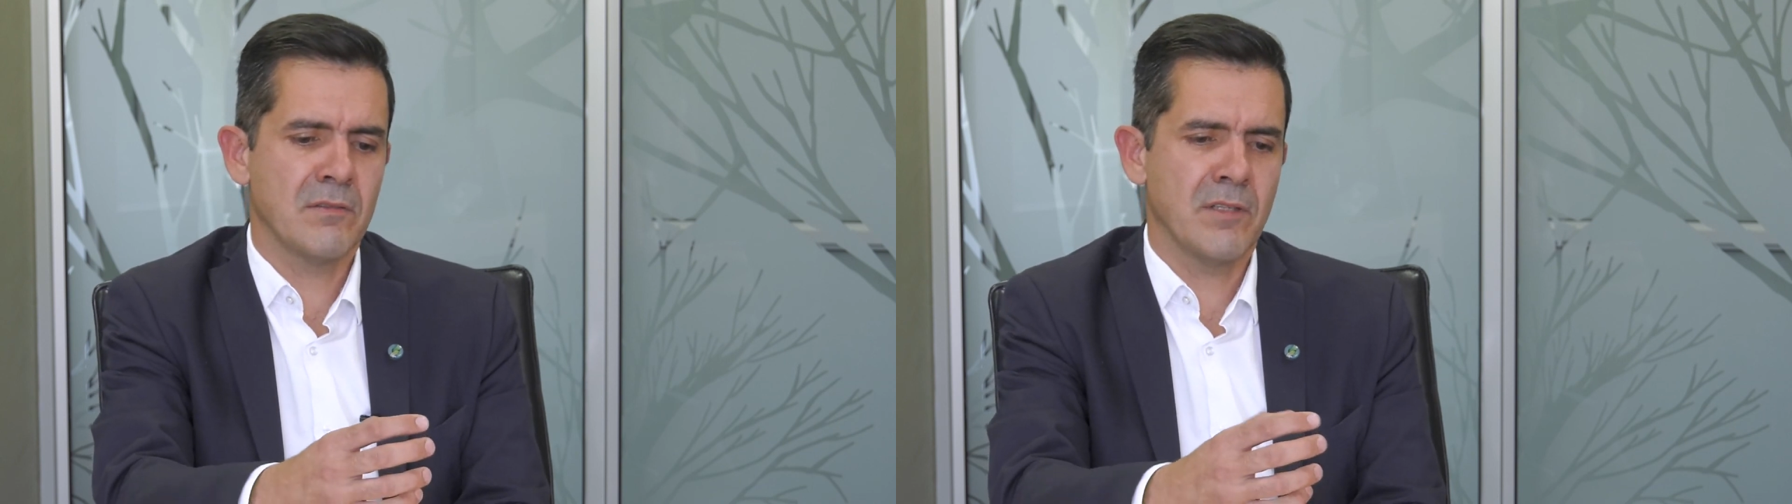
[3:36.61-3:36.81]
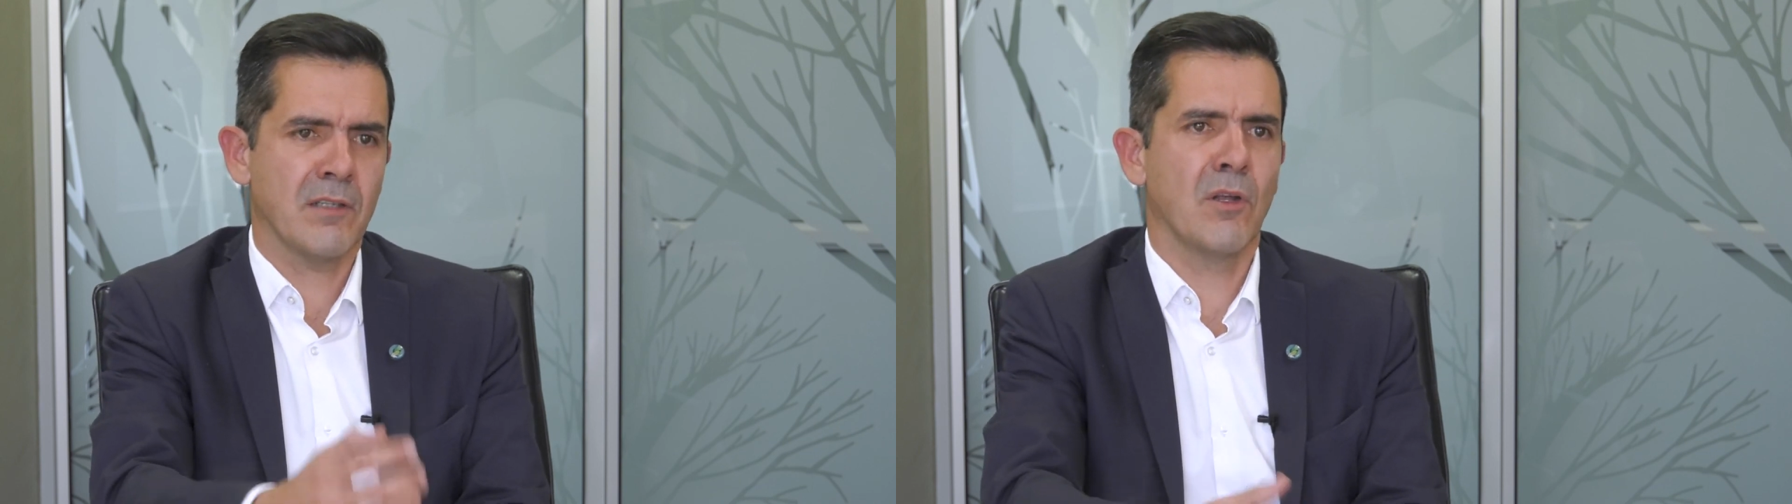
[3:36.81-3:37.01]

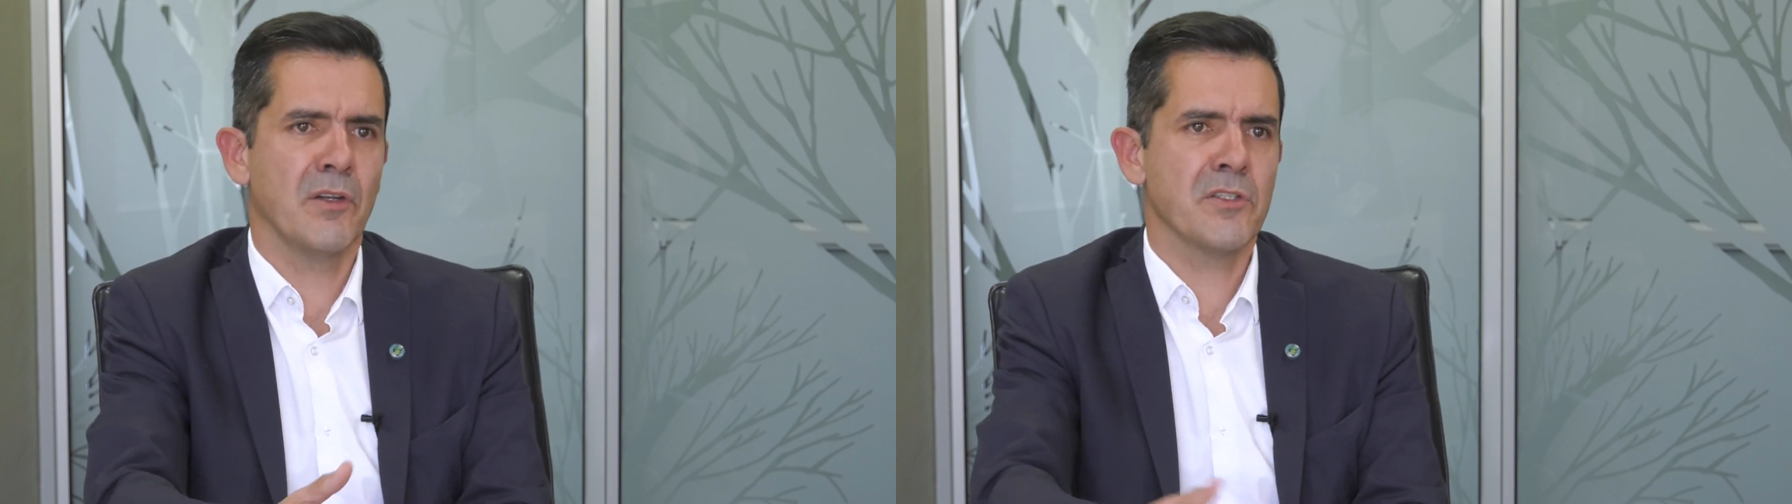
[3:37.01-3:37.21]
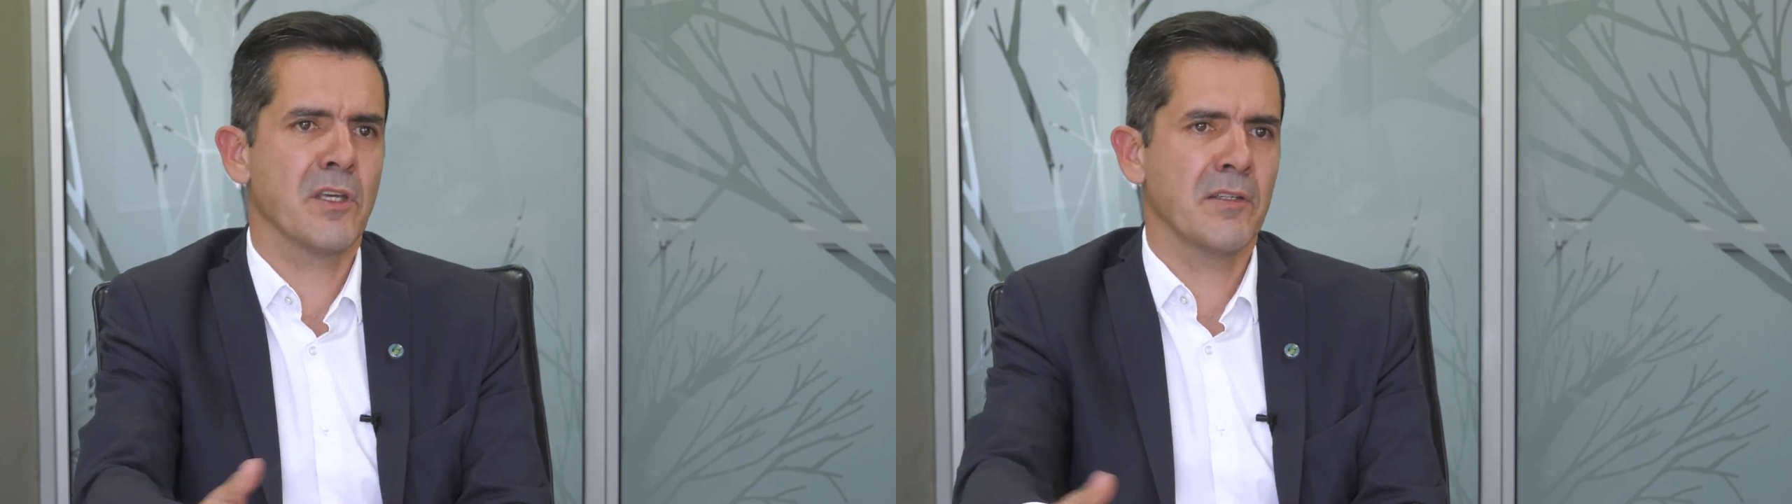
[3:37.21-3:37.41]

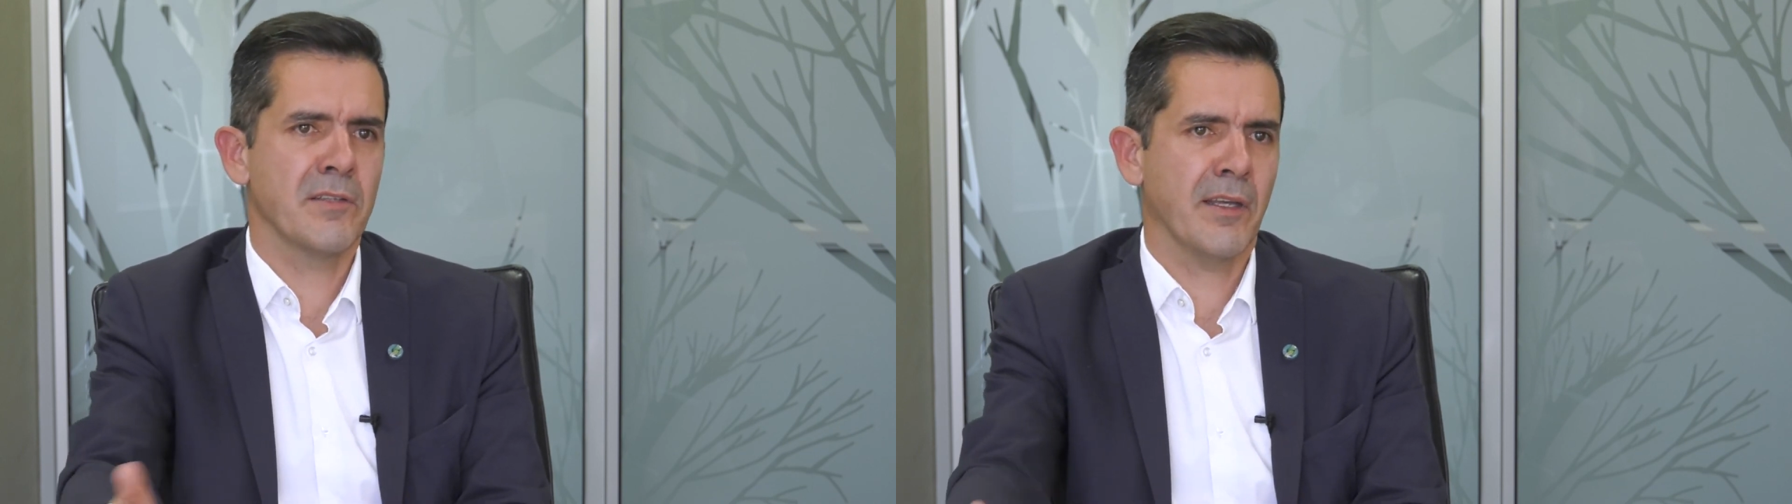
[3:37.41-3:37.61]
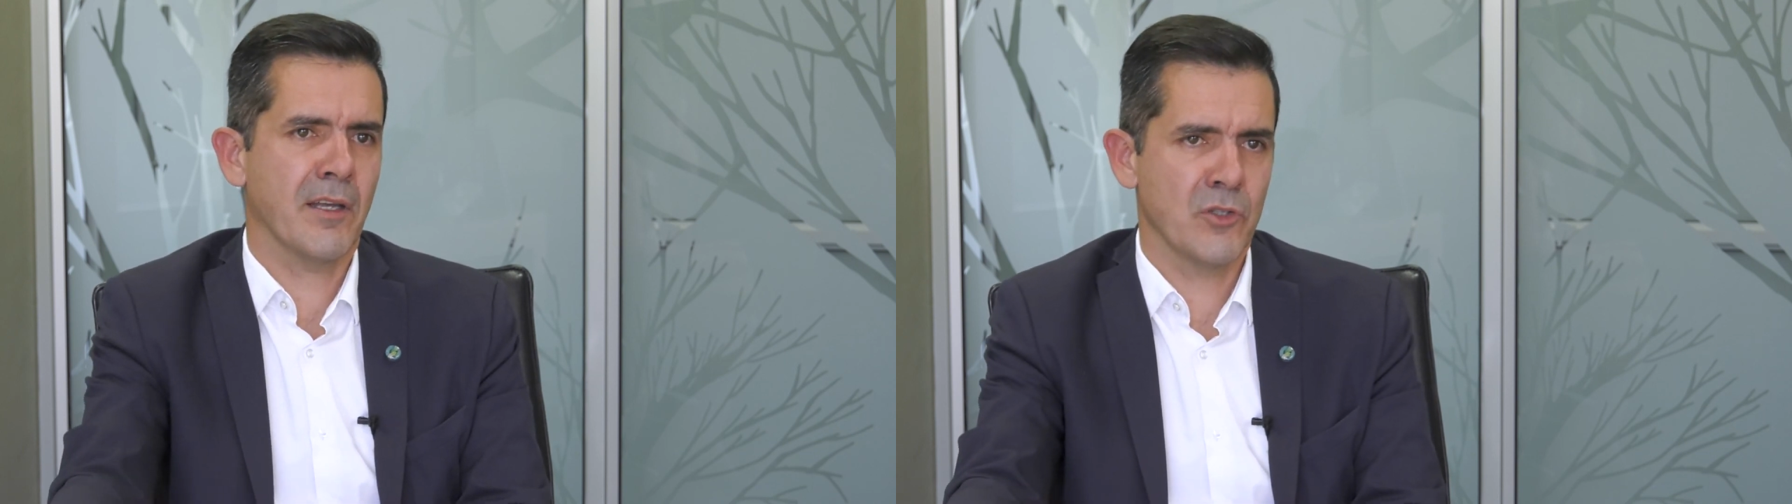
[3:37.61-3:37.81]
technology is going to
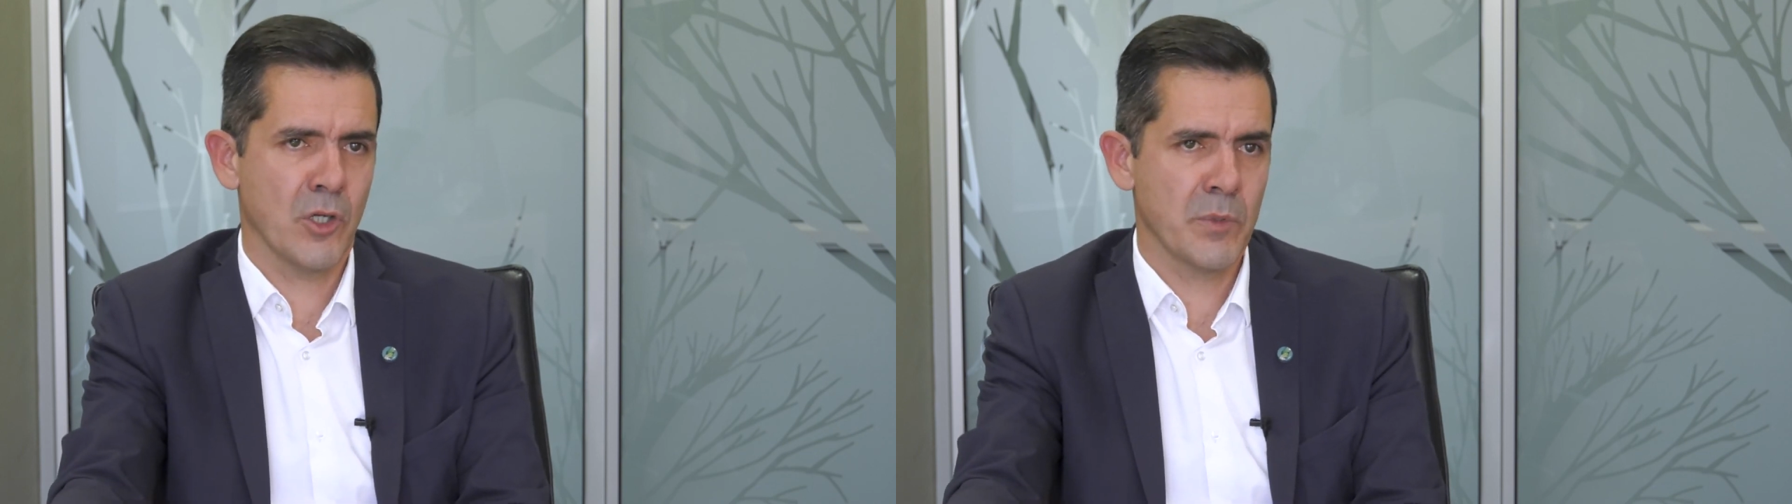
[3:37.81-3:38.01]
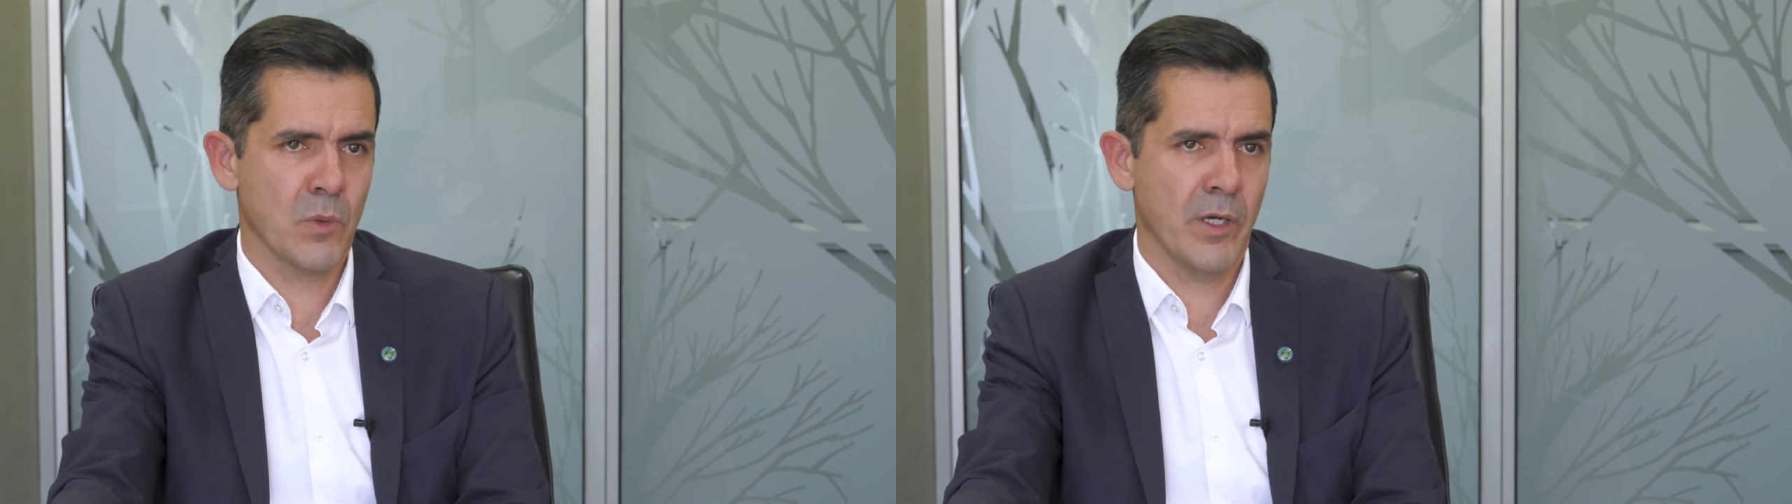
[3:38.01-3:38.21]
take our
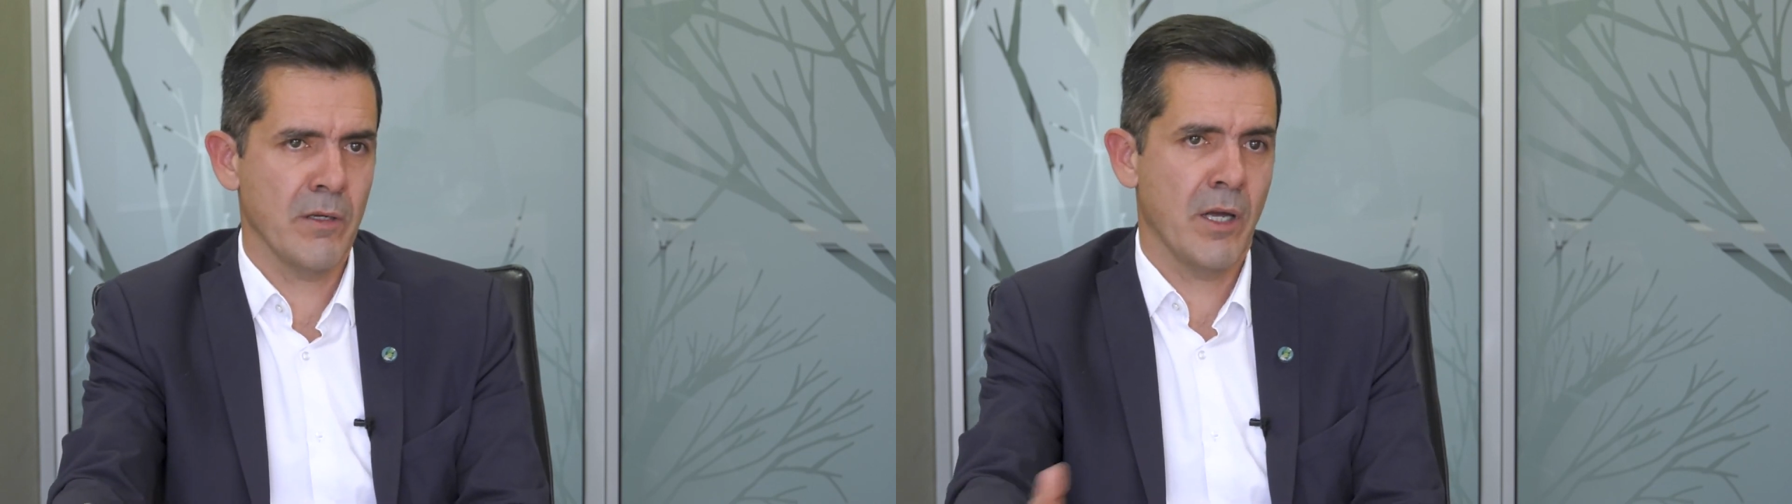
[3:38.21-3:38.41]
jobs away.